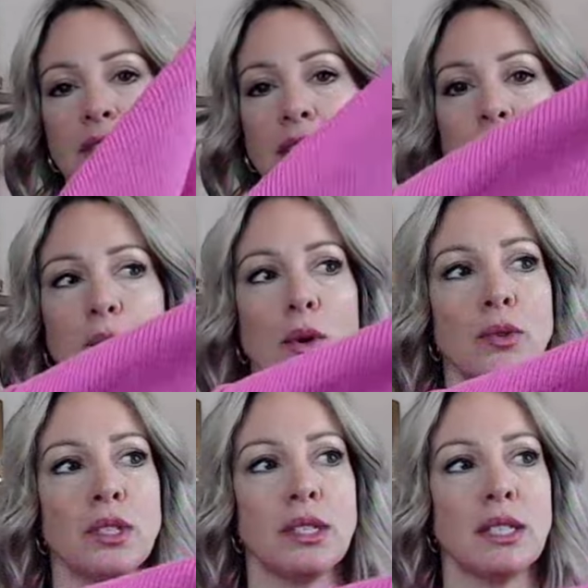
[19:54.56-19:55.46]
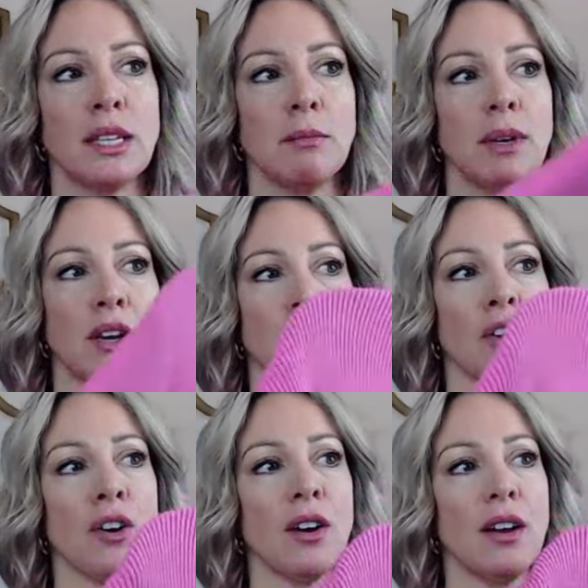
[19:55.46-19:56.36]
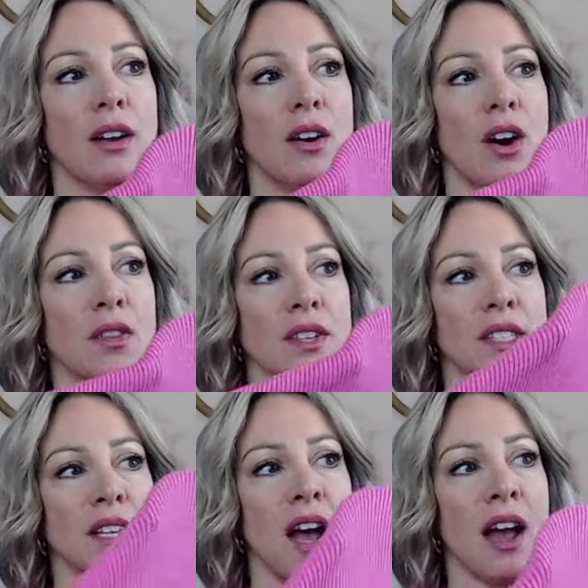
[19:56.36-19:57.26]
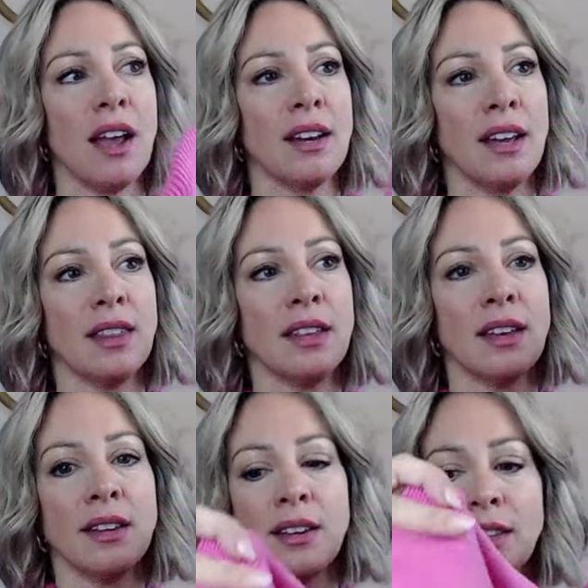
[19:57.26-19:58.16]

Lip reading: the exposed seam here on the side and then